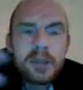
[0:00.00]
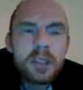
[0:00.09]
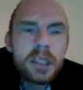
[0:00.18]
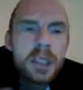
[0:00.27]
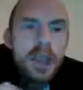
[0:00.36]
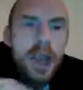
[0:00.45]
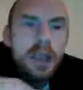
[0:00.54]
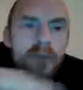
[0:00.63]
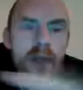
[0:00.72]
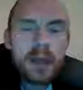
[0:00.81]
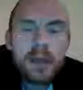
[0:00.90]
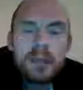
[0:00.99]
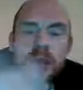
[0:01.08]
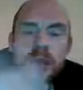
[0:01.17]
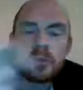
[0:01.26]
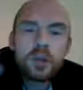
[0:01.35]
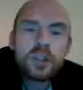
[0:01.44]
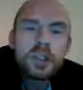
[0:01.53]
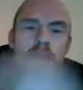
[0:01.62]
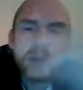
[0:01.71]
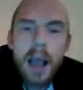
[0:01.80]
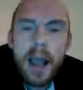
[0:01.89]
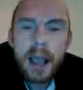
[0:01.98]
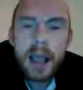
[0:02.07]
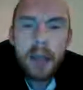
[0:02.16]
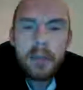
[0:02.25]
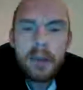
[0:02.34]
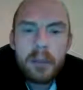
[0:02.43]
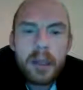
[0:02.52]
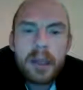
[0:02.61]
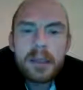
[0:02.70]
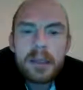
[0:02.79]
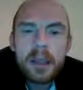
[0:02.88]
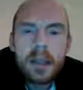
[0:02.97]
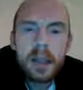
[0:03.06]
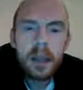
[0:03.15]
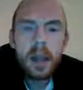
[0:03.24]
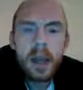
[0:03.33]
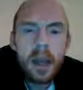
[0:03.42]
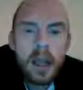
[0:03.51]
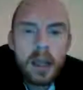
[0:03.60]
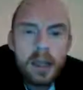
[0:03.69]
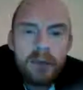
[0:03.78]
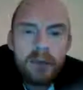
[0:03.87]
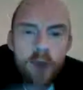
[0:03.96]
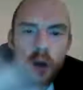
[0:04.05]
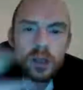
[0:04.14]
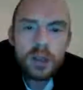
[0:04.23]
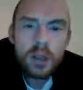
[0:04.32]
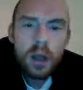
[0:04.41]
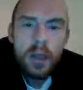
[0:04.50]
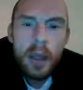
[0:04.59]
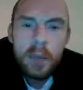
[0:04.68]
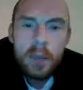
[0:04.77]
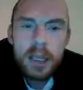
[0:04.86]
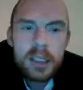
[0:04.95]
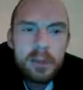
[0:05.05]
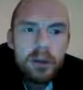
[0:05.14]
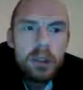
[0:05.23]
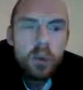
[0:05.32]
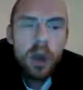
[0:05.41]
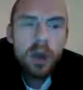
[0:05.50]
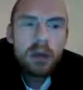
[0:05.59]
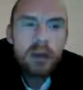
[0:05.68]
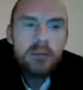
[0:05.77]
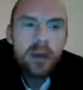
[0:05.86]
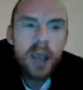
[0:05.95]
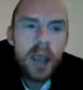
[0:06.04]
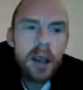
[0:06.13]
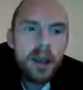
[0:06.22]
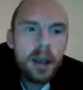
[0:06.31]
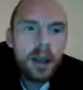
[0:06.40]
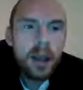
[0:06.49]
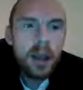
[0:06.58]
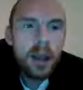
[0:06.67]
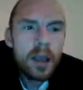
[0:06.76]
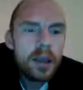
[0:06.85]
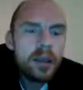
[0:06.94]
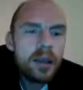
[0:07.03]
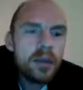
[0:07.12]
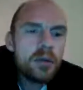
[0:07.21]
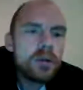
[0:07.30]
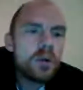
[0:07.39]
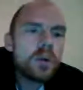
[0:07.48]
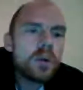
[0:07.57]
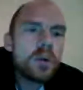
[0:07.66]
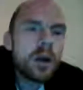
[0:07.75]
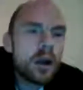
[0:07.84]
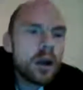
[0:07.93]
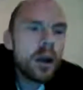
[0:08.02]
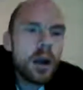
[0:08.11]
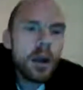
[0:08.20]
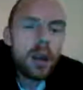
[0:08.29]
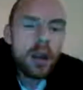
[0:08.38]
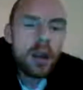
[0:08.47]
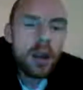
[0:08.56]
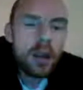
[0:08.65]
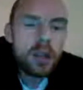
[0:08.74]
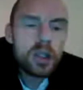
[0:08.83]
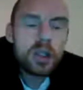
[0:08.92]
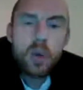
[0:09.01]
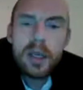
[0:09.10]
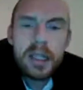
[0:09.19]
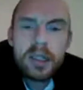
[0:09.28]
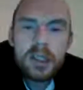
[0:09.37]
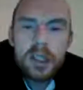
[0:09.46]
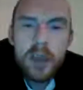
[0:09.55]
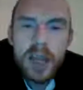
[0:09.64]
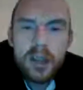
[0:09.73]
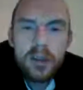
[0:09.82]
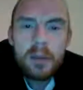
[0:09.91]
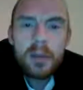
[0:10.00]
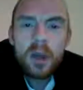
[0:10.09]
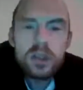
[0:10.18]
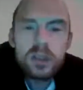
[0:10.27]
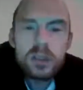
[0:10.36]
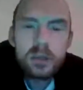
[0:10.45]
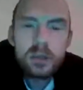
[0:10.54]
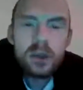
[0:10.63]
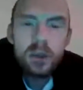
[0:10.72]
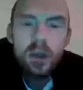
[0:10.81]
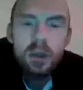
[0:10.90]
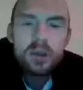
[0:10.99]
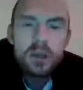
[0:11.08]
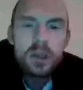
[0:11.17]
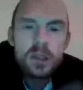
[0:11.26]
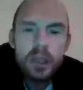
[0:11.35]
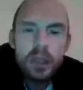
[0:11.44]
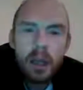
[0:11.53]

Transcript: and you're elevated as much as I am at the minute, you've got that many spirits working for you. You don't need to do anything because the spirit world just